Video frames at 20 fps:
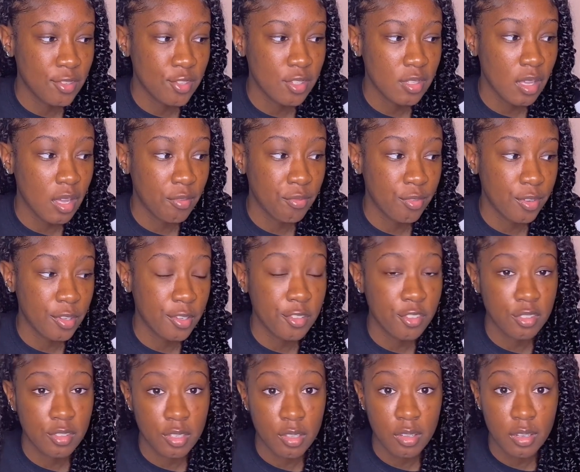stuff is
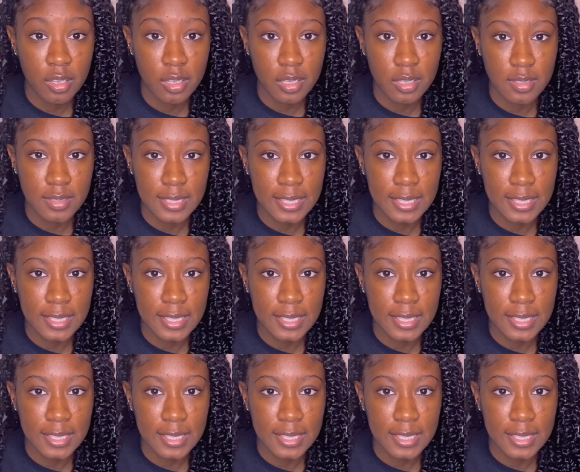serious.